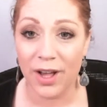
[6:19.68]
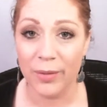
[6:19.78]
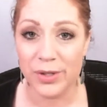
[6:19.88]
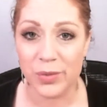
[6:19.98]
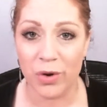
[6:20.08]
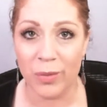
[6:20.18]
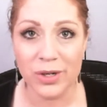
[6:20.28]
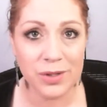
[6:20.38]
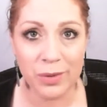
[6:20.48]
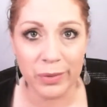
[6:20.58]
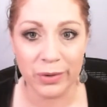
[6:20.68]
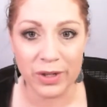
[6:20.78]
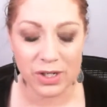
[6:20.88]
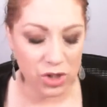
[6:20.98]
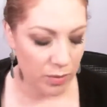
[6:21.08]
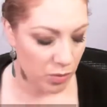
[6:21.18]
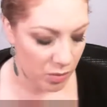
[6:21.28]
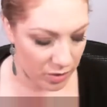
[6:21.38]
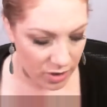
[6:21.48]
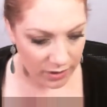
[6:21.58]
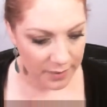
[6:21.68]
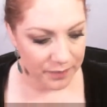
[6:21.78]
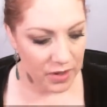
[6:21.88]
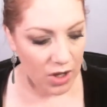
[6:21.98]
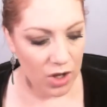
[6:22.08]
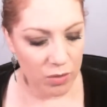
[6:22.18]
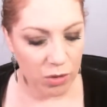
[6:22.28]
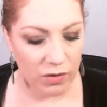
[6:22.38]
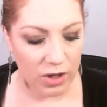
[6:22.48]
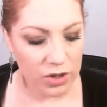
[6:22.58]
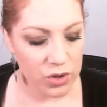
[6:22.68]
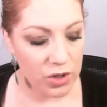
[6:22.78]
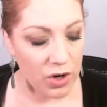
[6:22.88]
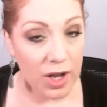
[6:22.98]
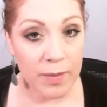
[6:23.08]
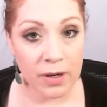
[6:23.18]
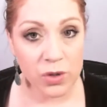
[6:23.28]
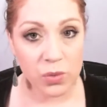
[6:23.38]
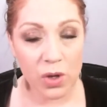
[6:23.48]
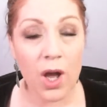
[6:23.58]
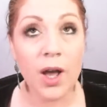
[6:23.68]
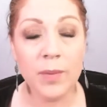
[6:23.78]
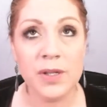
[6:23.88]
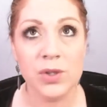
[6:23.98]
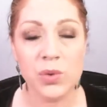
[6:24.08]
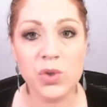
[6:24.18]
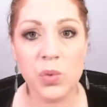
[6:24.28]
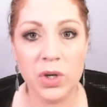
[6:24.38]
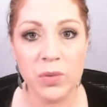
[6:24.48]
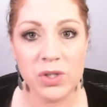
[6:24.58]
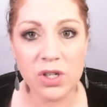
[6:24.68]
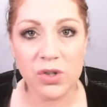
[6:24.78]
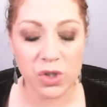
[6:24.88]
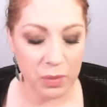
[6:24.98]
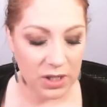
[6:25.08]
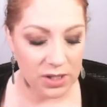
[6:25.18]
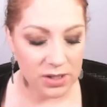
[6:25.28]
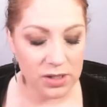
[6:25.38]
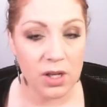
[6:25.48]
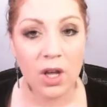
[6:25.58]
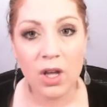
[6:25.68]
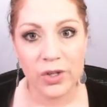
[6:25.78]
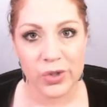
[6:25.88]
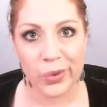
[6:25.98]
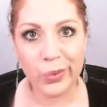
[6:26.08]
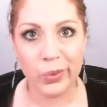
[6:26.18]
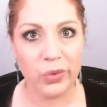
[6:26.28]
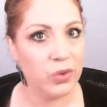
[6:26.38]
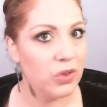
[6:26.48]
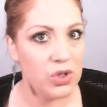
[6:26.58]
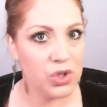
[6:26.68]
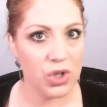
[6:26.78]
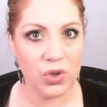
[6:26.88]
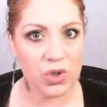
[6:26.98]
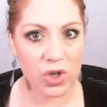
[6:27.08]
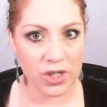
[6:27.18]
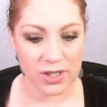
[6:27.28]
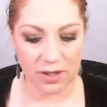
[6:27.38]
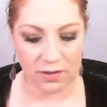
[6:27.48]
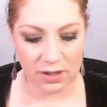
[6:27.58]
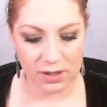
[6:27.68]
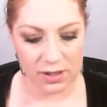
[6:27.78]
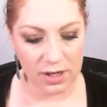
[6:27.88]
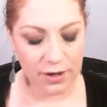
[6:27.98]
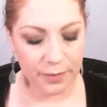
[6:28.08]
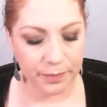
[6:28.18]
I went to Walmart. Some people don't like to shop at Walmart. Okay, moving on. So their eye, panels, eye pencils were $21 a piece. So there's a huge cost savings there.